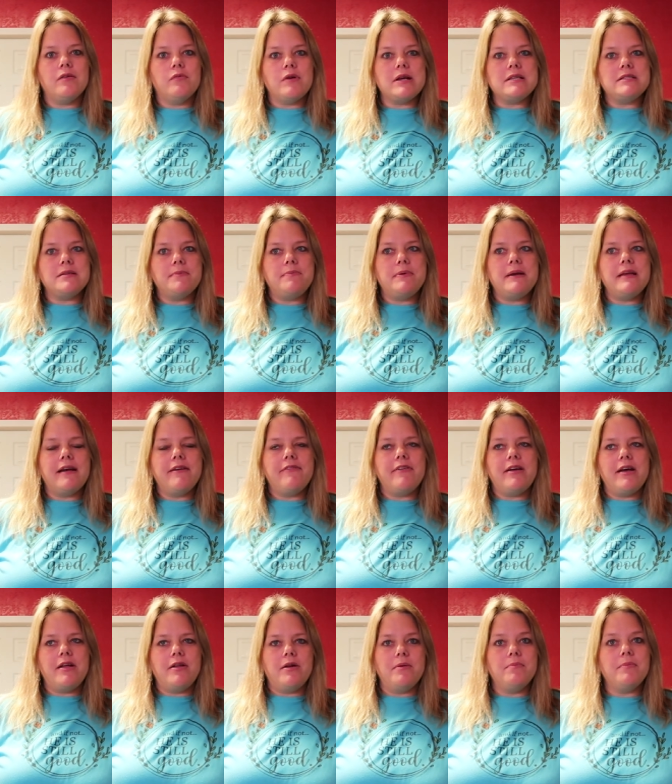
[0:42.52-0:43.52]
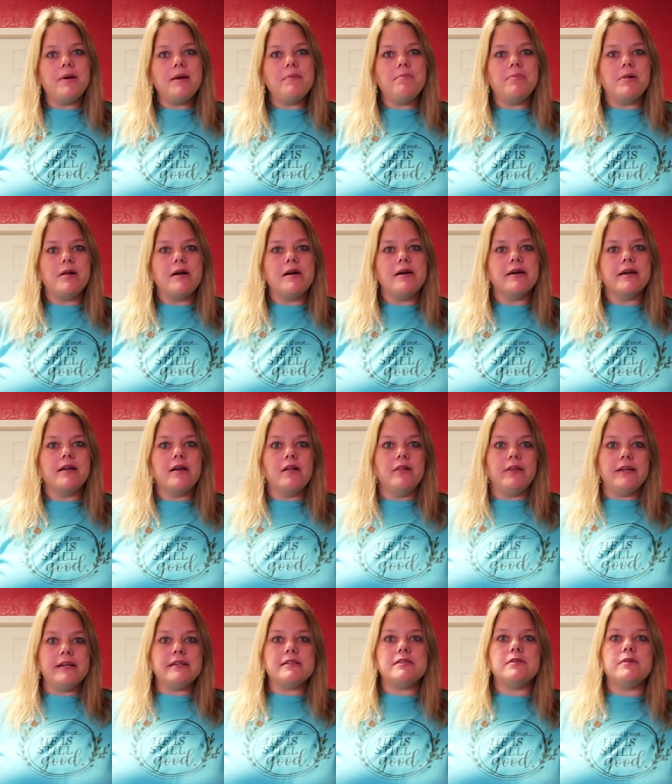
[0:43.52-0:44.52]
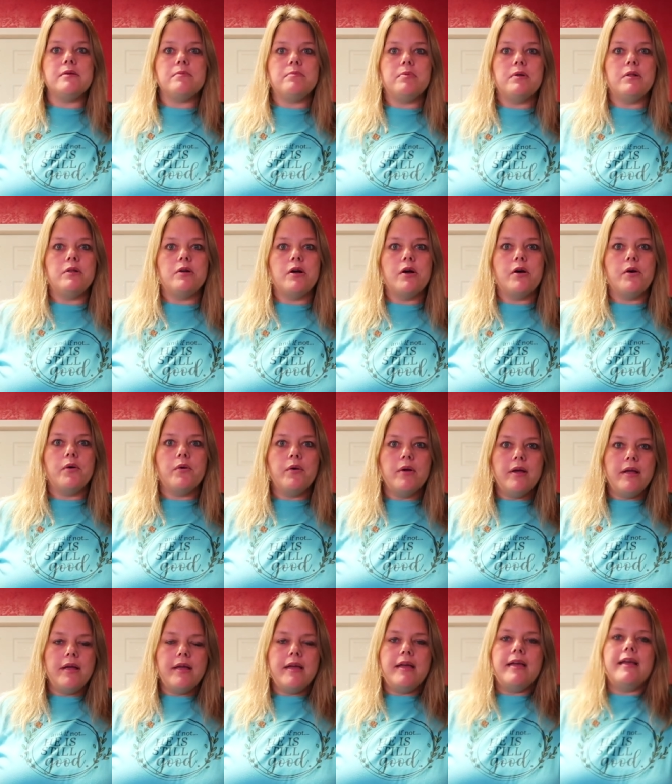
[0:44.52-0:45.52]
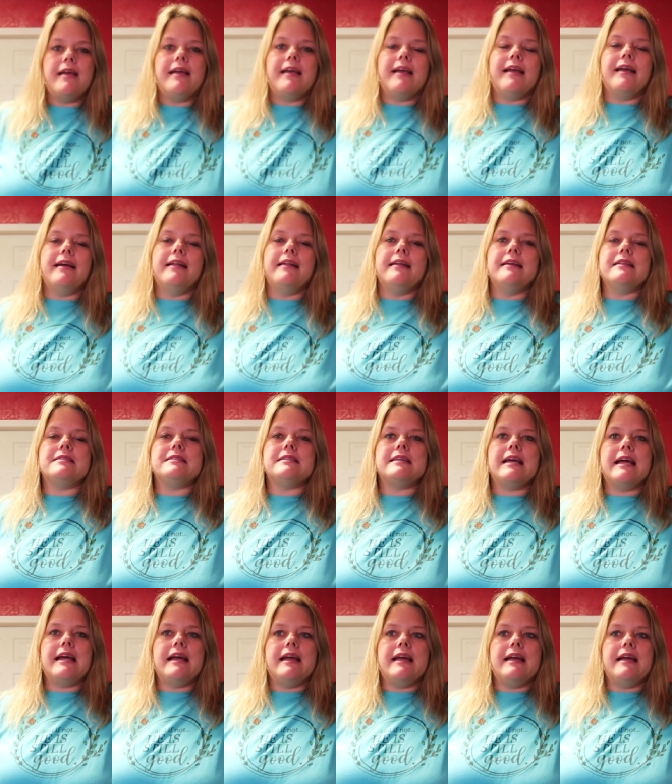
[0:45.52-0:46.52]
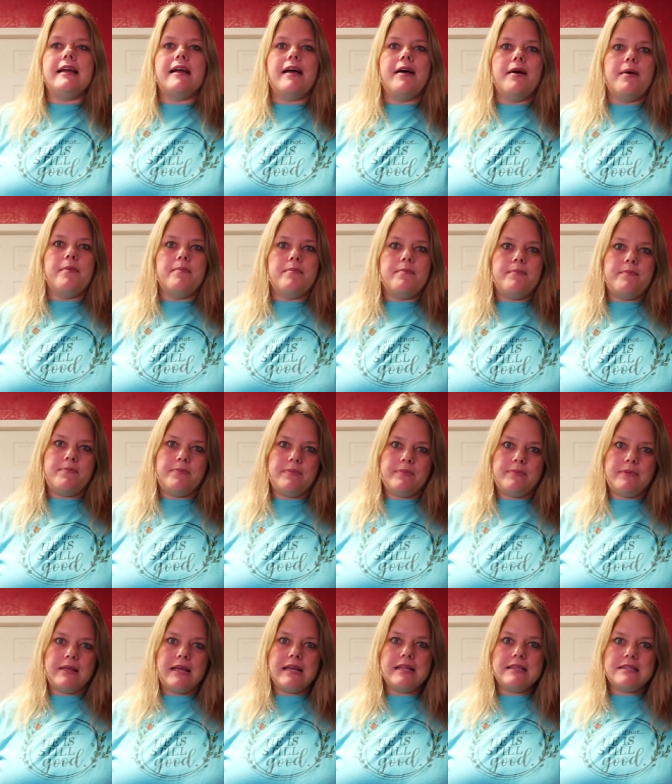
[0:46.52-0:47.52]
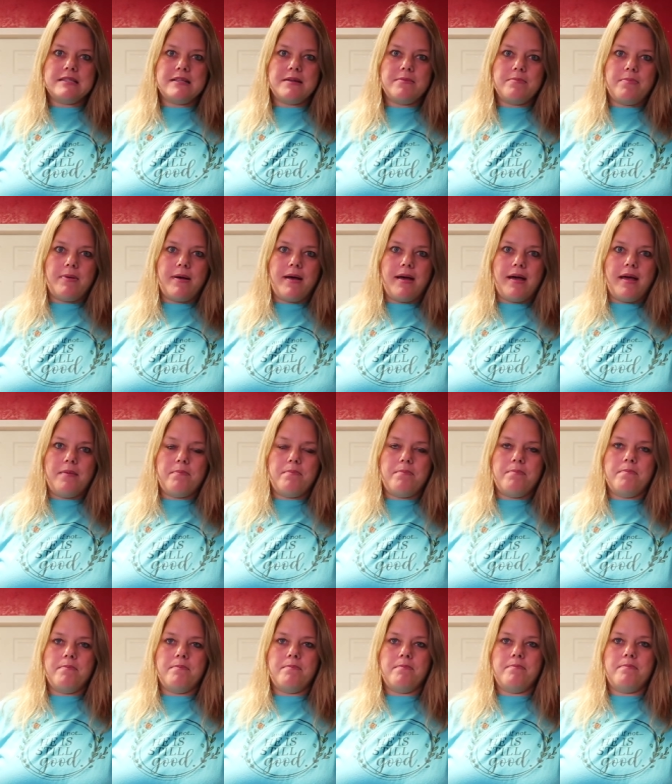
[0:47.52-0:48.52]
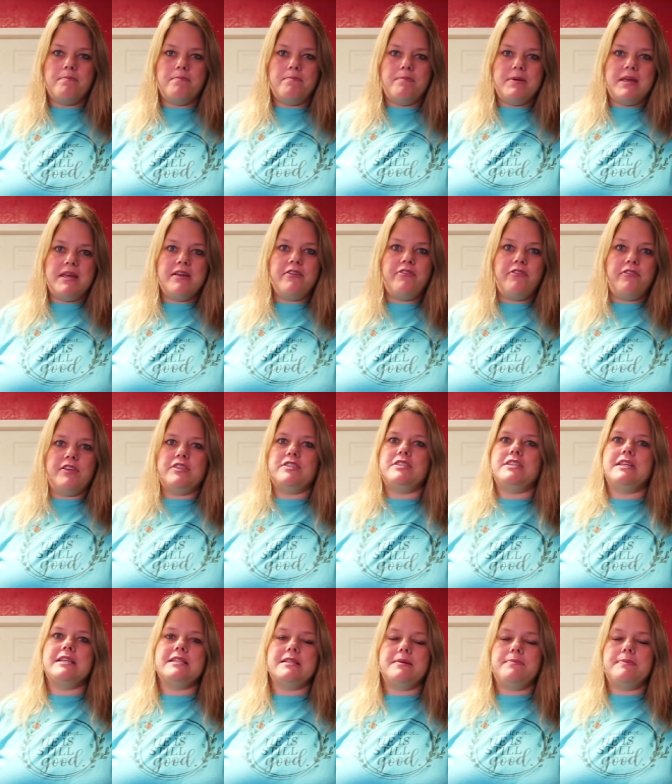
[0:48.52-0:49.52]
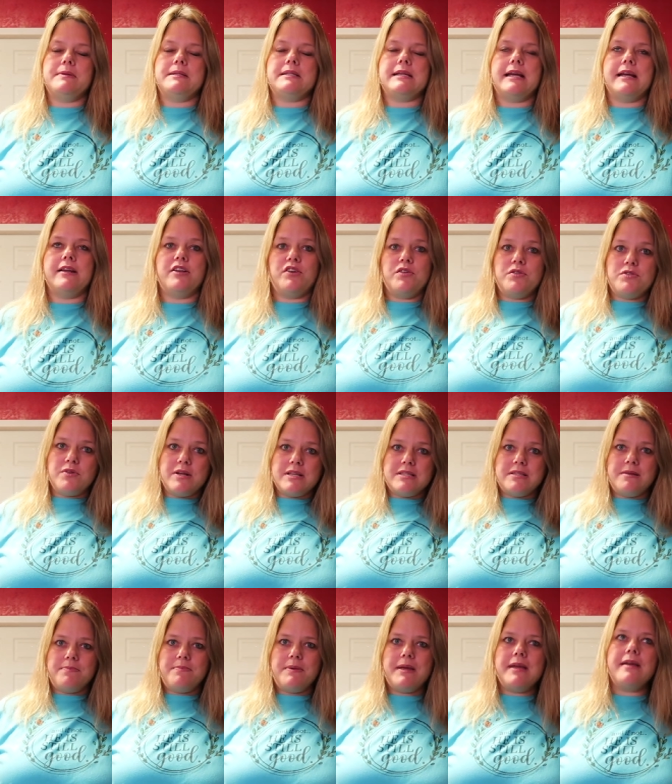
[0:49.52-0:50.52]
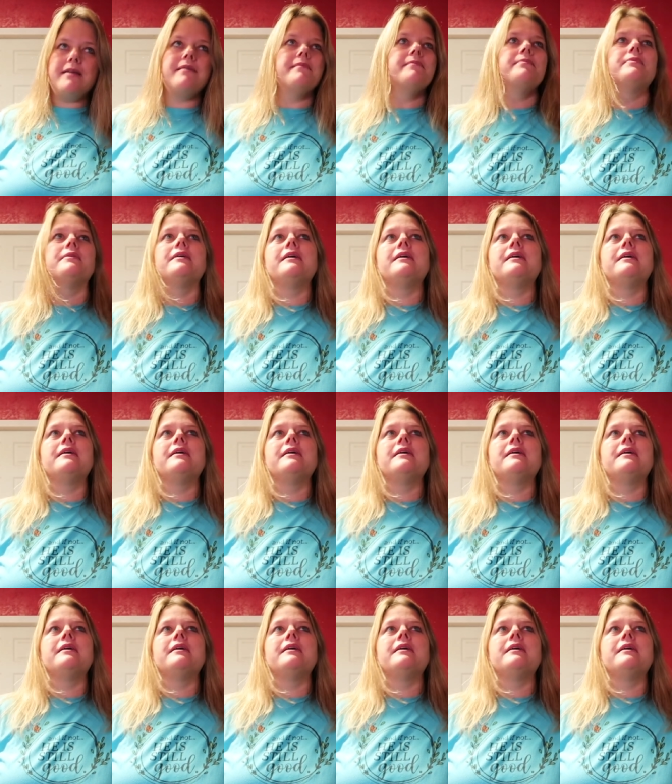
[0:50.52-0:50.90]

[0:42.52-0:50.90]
recipe I've had on my blog, and I'll link to it below. And it's a Instant Pot beef and cheesy potatoes recipe.